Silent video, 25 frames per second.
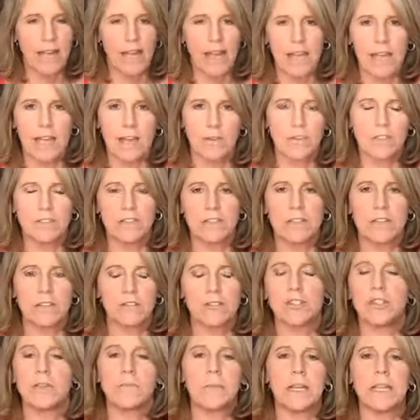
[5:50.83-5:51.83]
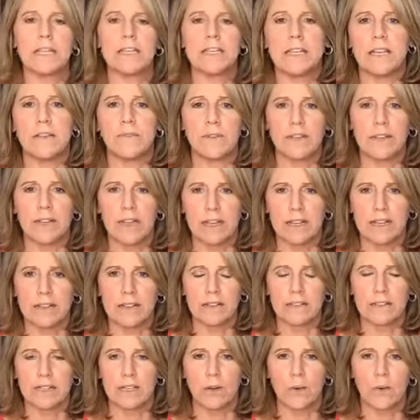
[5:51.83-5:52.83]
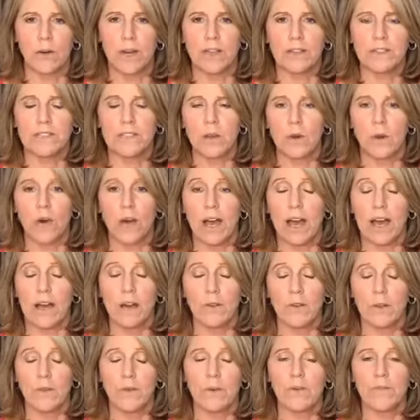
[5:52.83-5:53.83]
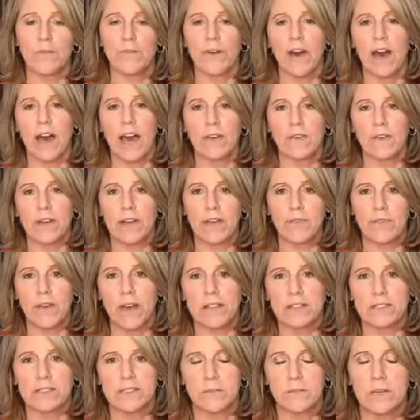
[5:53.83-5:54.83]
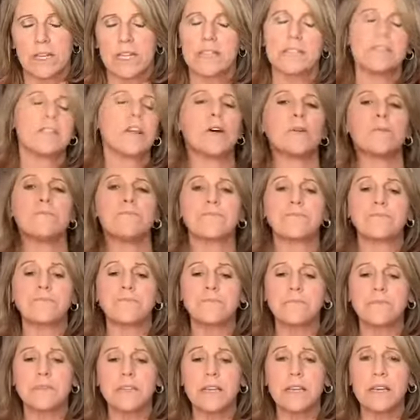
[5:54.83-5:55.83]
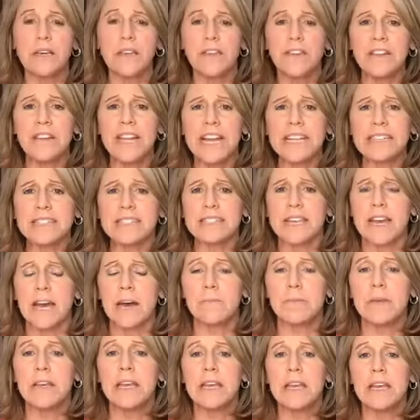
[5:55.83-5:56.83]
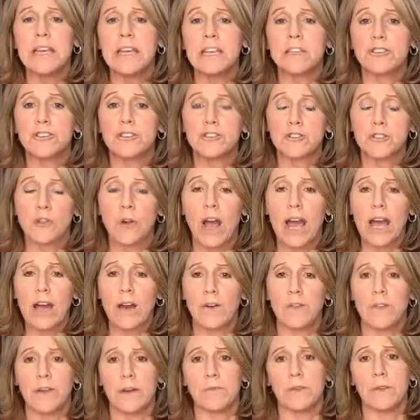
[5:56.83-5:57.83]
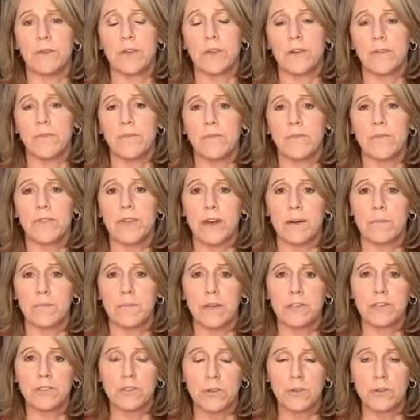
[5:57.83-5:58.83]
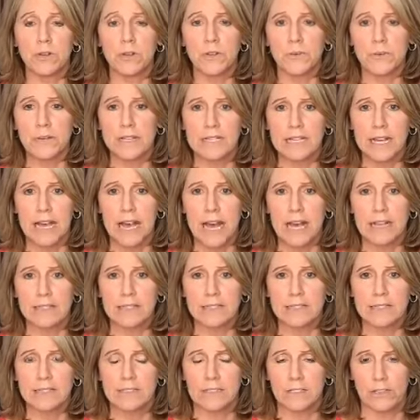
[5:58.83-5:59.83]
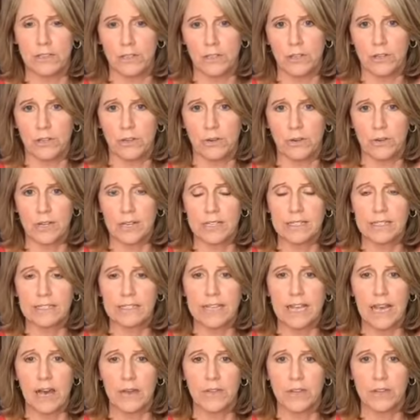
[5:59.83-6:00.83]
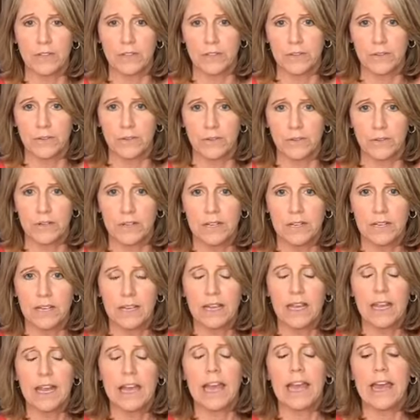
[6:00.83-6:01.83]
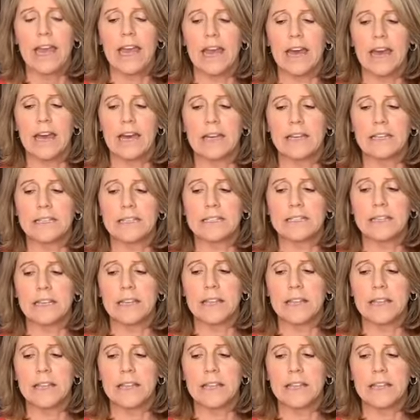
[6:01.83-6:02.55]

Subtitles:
It was too many to even like deal with. So I only went with 5, and I found somebody. So the next step is you trial them. You give them 2 to 3 tasks to do and see how they do. And